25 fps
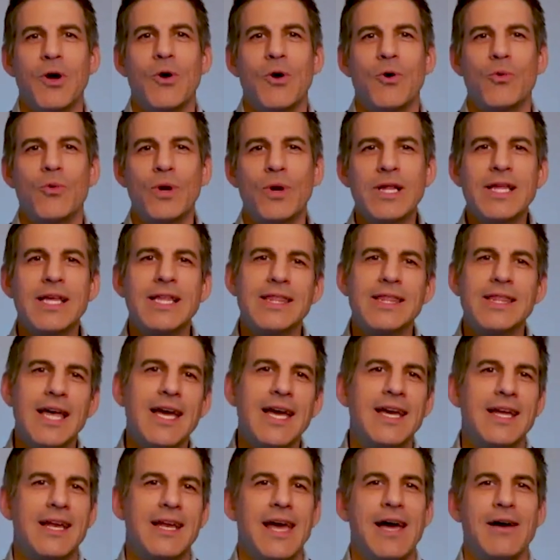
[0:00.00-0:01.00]
really
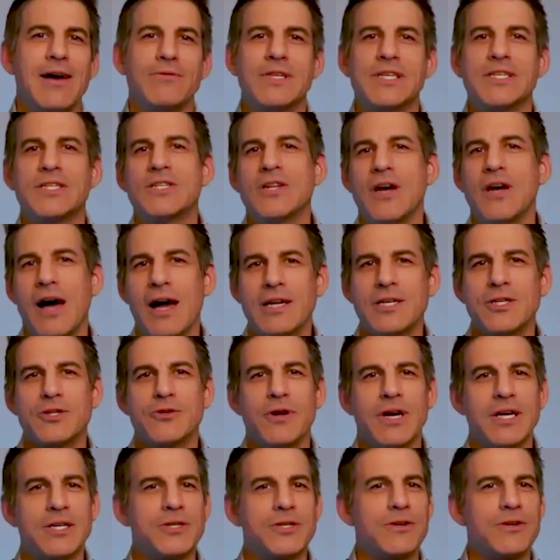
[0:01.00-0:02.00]
laying out the stock
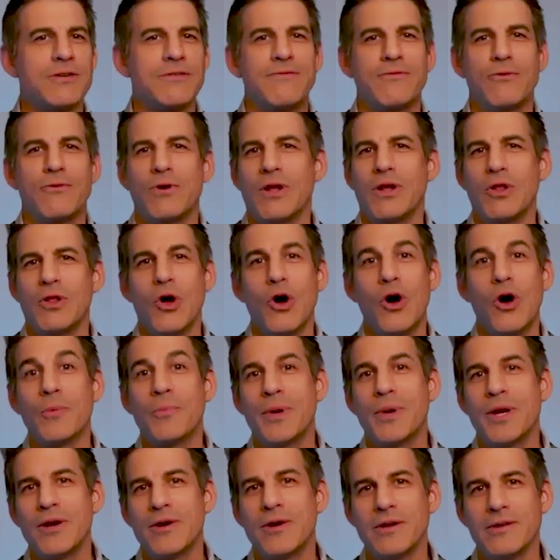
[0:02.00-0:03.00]
structure for a long
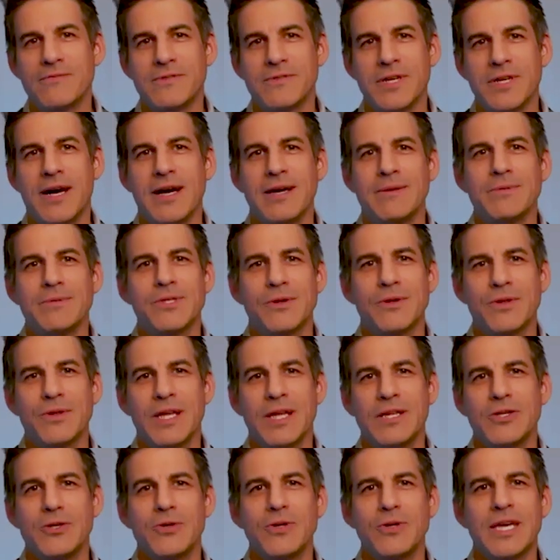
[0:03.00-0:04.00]
period of time so
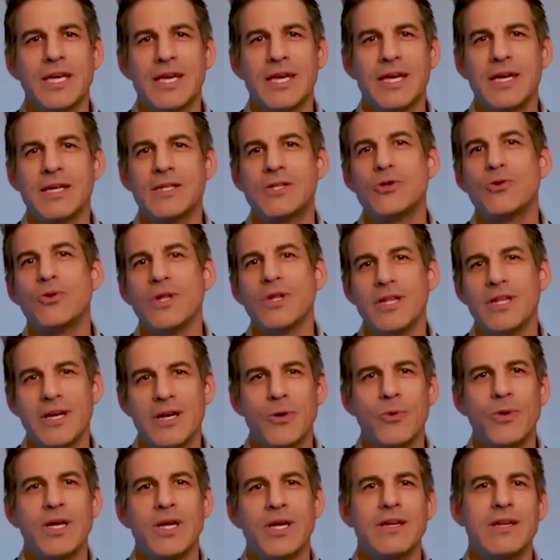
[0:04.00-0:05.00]
that you can get to a
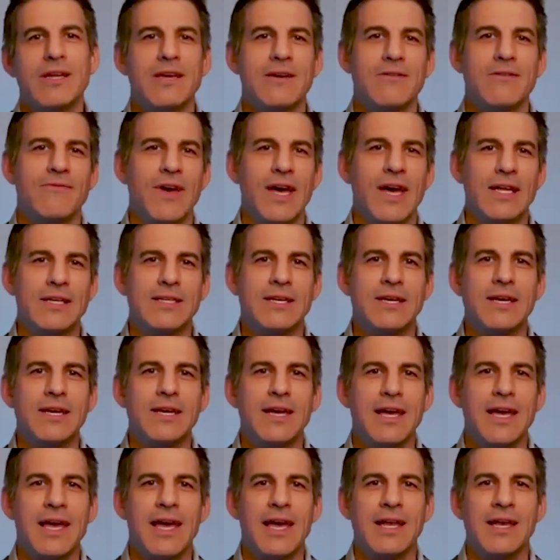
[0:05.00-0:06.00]
liquidity event
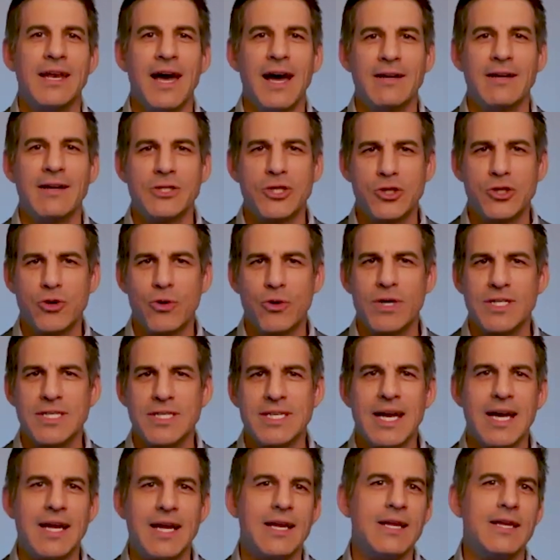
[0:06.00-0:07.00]
and not
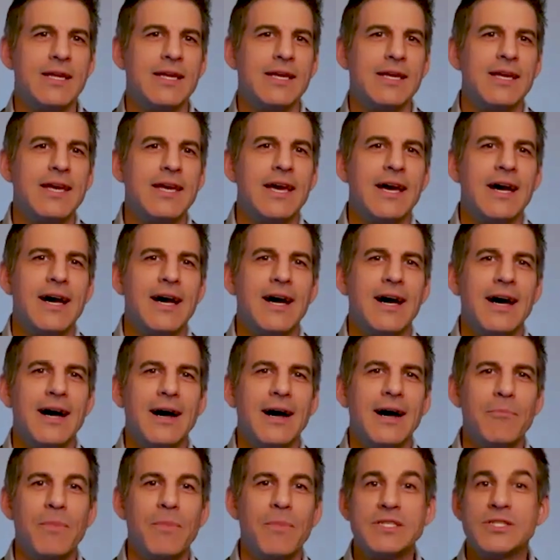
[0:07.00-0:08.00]
short-sighted.
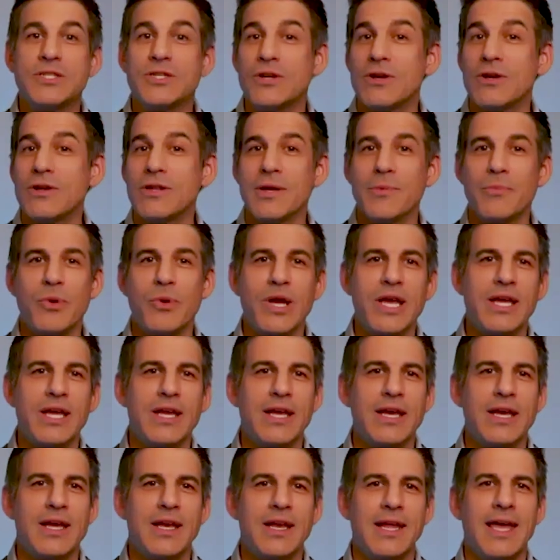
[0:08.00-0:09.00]
Certainly bringing
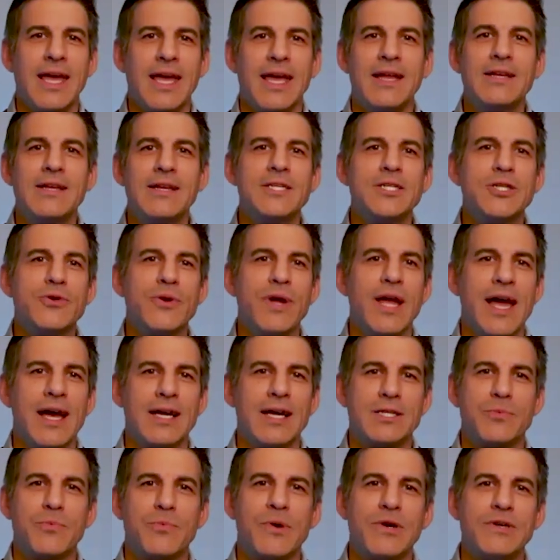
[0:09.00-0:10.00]
in industry
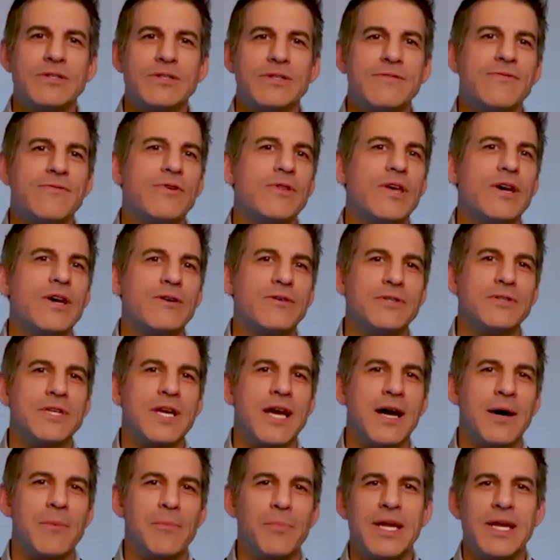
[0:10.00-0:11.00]
experts for those
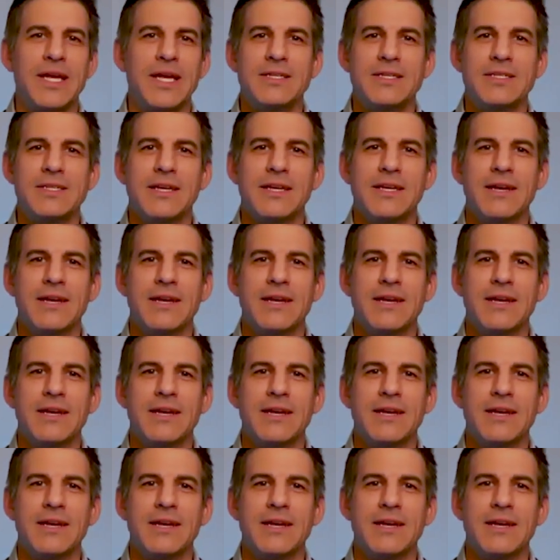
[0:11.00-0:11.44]
companies,